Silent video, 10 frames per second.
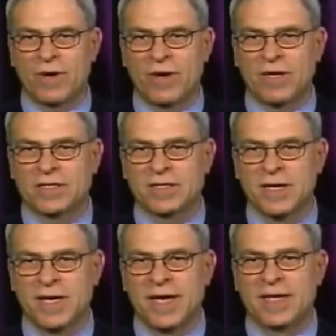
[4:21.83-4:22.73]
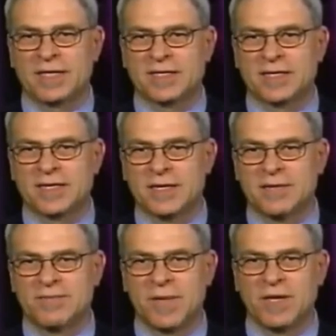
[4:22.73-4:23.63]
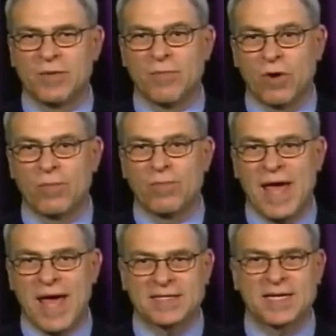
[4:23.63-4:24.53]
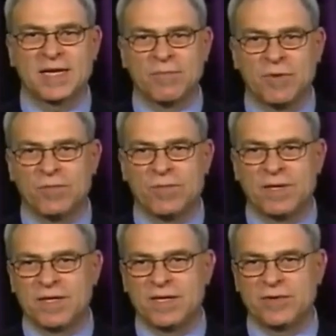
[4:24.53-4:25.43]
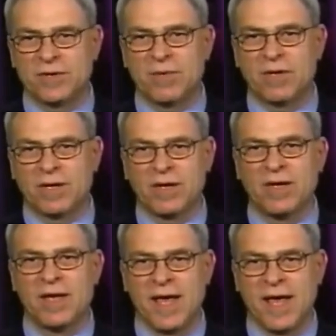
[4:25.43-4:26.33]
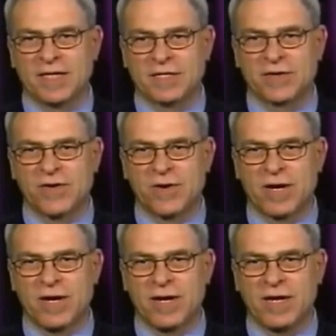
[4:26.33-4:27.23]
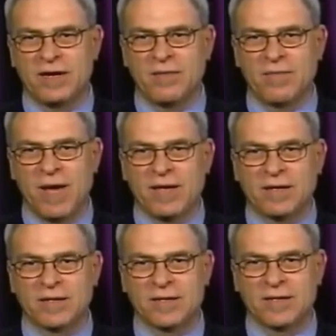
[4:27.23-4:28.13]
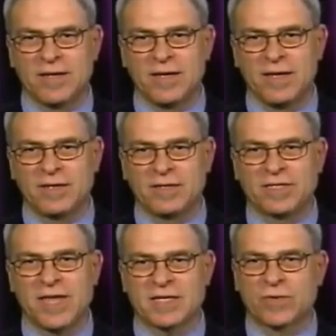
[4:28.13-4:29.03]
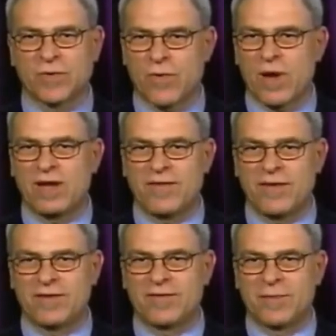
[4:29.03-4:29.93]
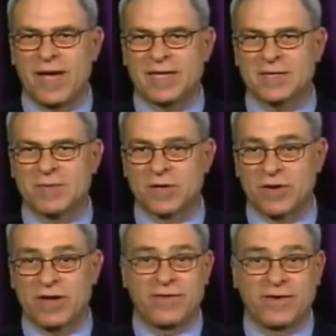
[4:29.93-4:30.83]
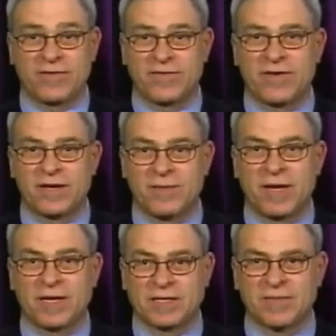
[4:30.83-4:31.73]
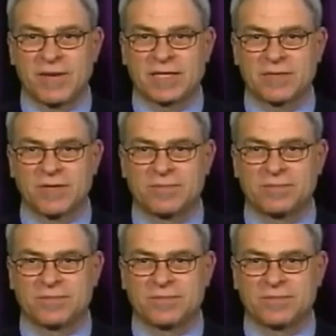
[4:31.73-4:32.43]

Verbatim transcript: where it's it's um, you know more passing and movement than dribble and and scoring. And, and Michael you know, just has a great feel for basketball, great feel for fundamentals of basketball.